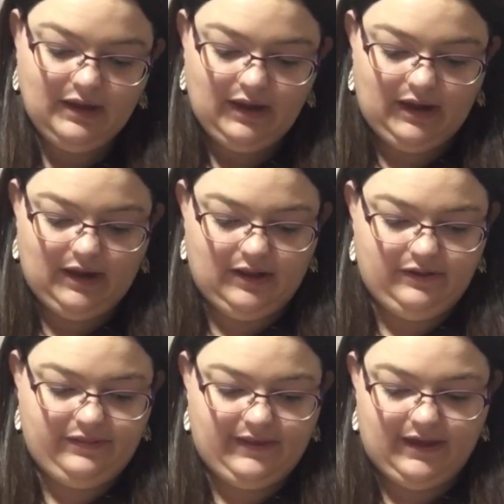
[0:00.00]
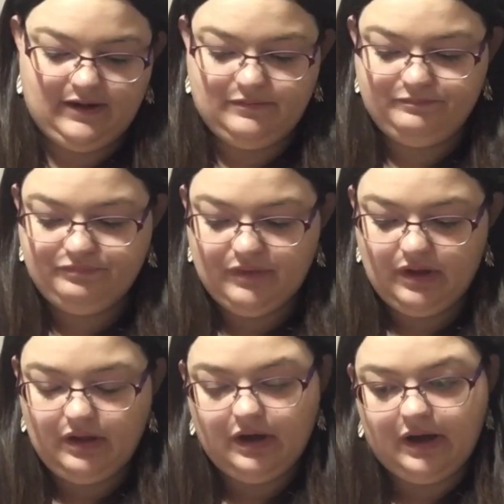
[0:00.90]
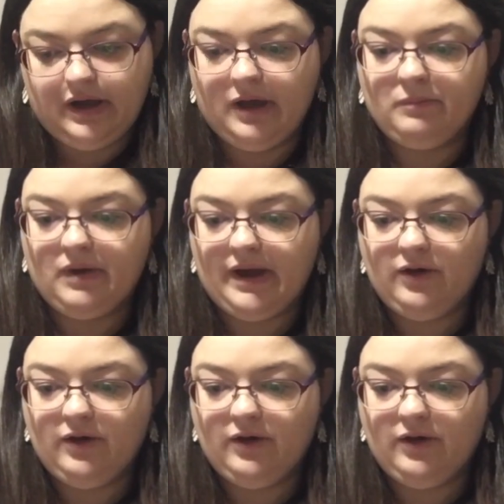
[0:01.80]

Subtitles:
And then I